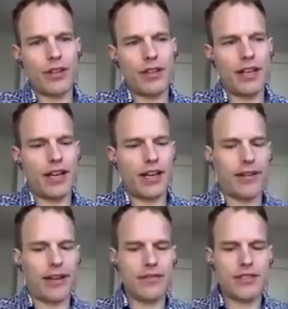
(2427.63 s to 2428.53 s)
Yeah,
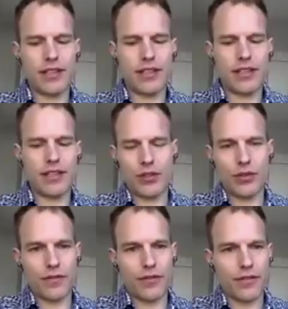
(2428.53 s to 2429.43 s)
I've said this
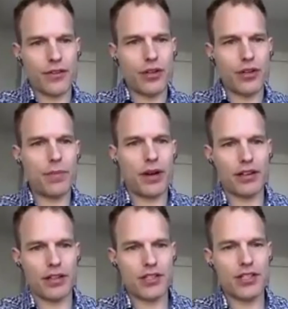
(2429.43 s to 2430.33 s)
too for new
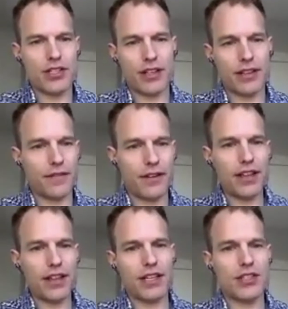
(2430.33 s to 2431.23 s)
partners, because funny
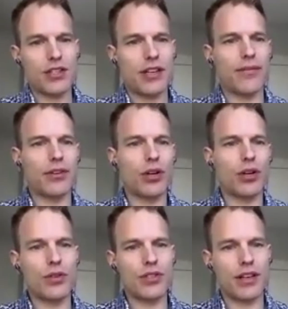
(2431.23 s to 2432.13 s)
thing is you never know
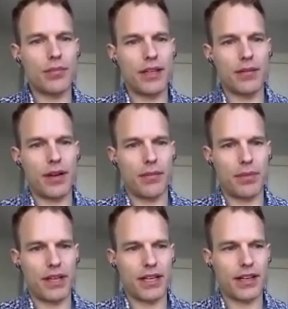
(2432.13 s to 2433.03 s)
who's going to be a
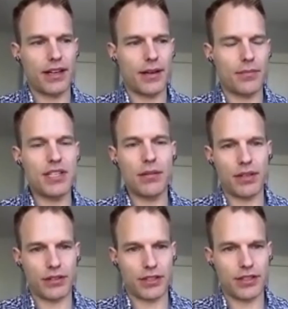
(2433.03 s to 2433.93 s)
big team
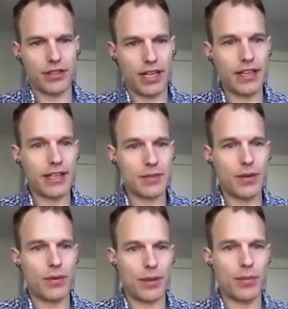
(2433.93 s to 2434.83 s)
builder at
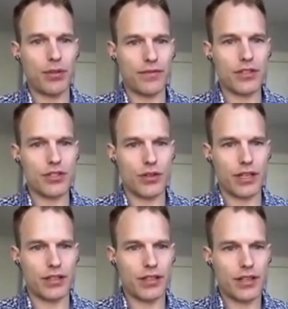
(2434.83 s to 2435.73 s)
EXP when people first join,
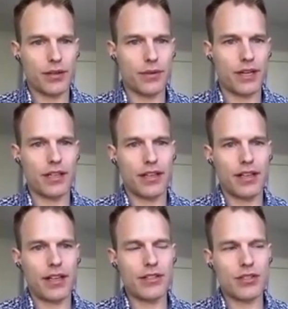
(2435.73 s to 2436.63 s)
right?
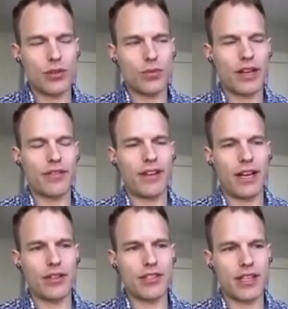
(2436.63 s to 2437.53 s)
And so what I
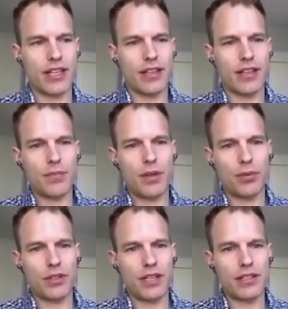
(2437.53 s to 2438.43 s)
found is that
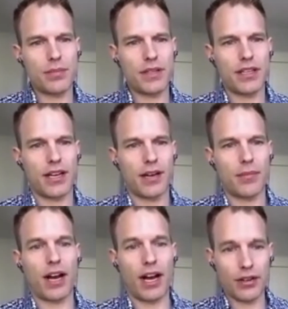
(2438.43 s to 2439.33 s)
people need to be
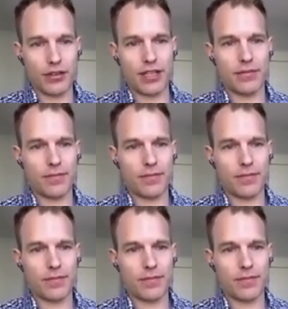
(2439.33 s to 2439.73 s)
hungry,